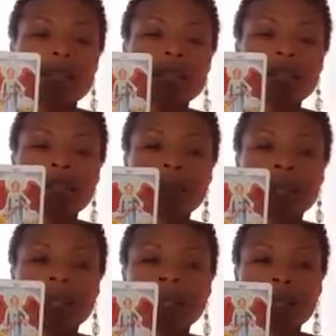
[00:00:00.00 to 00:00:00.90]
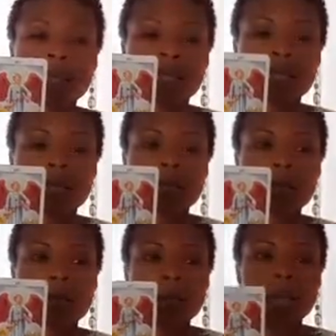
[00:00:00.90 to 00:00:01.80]
is going to be healing,
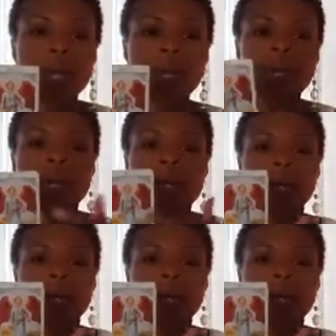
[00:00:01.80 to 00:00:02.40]
okay?